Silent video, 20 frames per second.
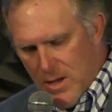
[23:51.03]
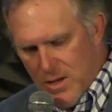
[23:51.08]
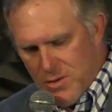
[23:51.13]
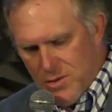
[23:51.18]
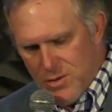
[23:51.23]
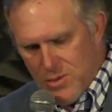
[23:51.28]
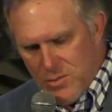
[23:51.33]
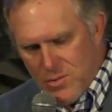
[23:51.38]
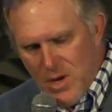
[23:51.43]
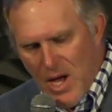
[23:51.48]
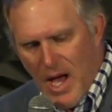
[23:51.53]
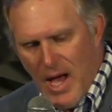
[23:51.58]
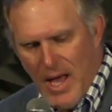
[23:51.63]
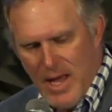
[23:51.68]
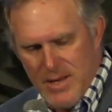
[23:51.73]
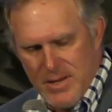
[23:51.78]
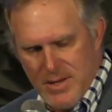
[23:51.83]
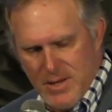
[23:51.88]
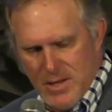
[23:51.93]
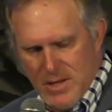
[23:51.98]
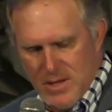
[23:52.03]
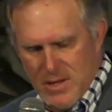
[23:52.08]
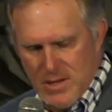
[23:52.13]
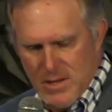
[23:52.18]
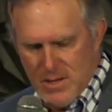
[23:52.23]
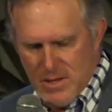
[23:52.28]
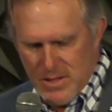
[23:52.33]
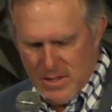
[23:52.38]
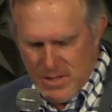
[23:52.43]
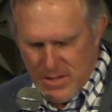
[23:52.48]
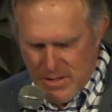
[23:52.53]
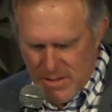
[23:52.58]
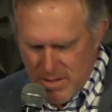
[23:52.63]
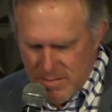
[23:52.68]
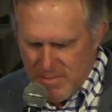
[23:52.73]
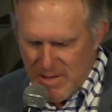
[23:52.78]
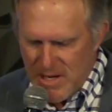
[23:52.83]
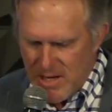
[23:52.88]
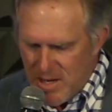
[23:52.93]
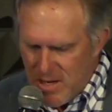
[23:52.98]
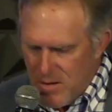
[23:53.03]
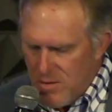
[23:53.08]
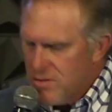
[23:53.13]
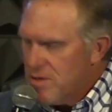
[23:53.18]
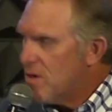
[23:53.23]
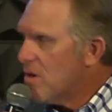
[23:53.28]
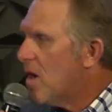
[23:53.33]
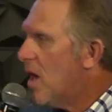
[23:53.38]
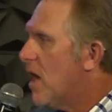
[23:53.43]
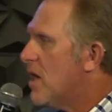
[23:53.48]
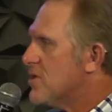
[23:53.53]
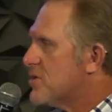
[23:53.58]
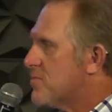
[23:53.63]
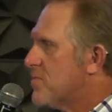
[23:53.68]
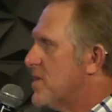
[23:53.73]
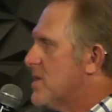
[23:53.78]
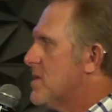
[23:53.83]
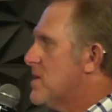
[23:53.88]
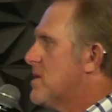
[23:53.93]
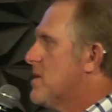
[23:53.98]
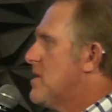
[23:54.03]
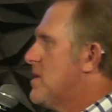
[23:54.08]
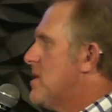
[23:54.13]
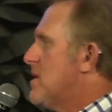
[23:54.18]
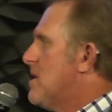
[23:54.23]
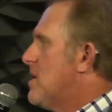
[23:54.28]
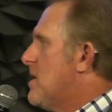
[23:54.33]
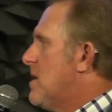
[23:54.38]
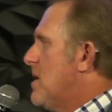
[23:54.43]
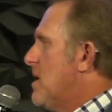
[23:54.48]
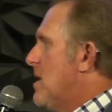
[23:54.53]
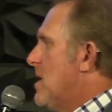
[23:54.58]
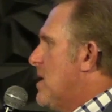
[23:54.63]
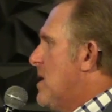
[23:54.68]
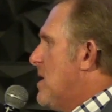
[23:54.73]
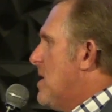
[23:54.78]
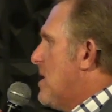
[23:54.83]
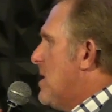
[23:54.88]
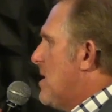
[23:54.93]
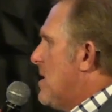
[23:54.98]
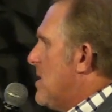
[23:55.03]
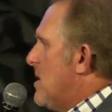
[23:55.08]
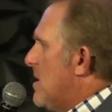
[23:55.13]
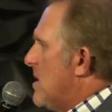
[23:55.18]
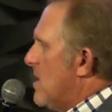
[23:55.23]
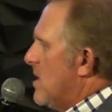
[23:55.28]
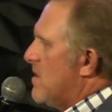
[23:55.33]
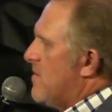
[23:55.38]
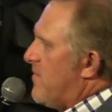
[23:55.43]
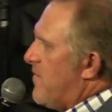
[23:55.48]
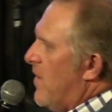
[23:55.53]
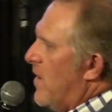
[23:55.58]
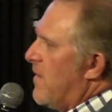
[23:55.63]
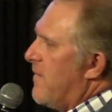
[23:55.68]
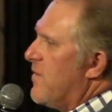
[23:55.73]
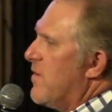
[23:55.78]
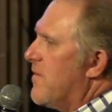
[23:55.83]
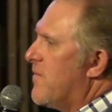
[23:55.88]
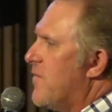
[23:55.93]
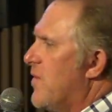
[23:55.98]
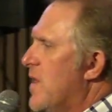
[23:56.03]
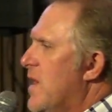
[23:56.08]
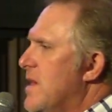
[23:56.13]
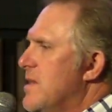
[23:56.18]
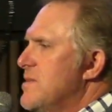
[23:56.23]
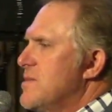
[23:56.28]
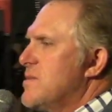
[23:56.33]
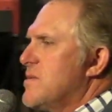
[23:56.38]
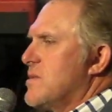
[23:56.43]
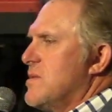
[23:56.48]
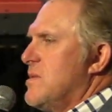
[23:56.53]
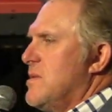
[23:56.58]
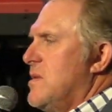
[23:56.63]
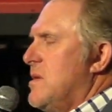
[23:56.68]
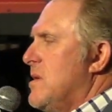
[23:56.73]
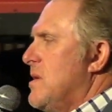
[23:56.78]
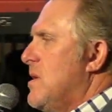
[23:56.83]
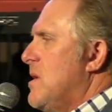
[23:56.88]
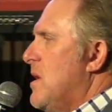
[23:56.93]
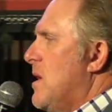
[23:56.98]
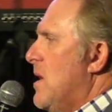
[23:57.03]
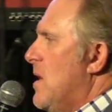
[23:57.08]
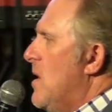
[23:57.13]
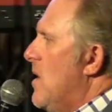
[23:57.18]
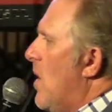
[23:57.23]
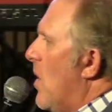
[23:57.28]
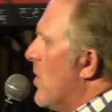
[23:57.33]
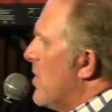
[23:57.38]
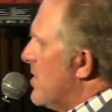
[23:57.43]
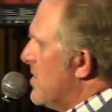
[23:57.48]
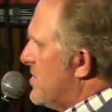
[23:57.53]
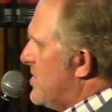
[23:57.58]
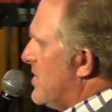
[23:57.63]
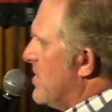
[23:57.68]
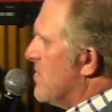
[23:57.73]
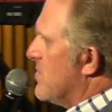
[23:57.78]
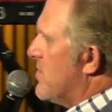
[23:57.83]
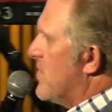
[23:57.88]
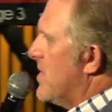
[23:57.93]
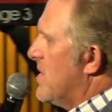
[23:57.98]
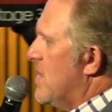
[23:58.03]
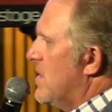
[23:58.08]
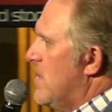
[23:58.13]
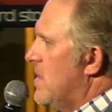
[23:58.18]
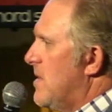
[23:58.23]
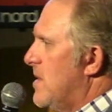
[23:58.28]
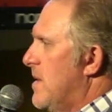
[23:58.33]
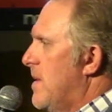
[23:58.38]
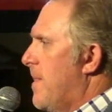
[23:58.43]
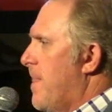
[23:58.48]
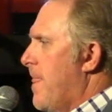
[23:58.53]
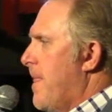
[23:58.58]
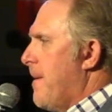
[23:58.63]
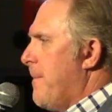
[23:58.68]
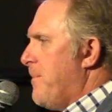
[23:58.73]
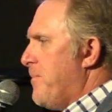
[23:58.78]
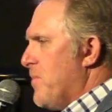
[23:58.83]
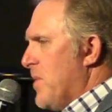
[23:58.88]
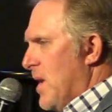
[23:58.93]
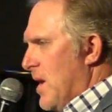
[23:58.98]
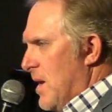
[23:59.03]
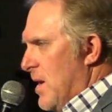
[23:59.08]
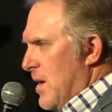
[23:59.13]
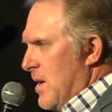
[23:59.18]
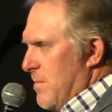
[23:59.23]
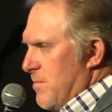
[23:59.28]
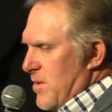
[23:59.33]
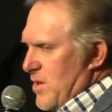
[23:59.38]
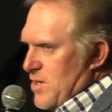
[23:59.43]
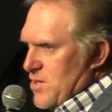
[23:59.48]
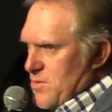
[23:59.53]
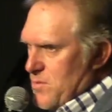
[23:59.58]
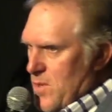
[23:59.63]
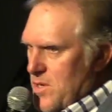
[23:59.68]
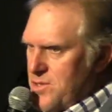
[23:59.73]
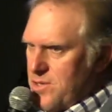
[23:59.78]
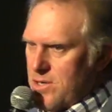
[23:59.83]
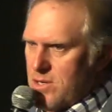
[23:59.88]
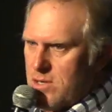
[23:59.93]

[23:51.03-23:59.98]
do not belittle your husband in front of your friends or your children. Because what you